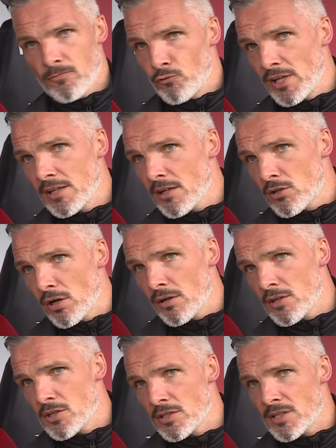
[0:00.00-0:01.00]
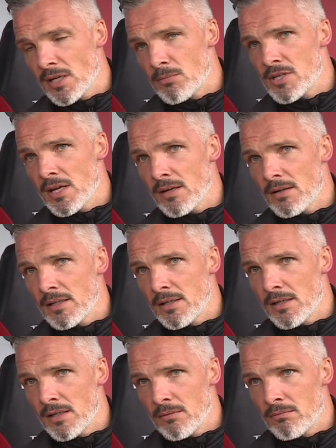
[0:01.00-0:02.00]
Really encouraging, James. Yeah, and
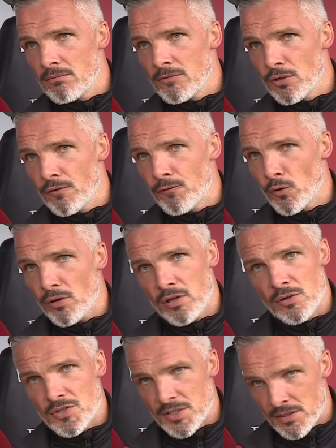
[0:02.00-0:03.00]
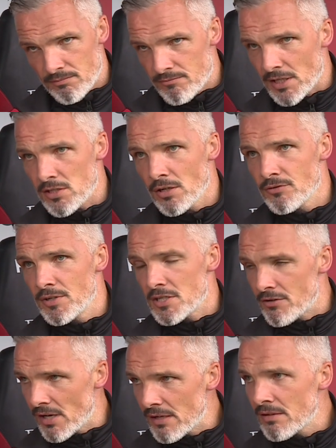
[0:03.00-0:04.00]
um, you know, four thousand six hundred is
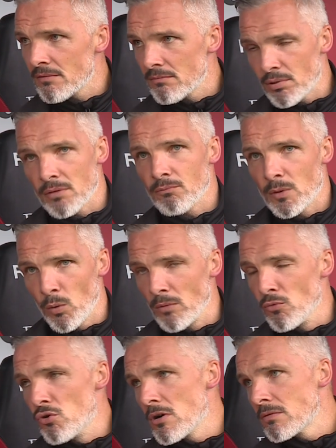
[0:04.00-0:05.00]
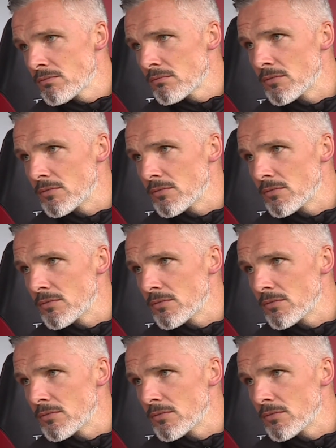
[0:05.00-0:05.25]
great, but we want more.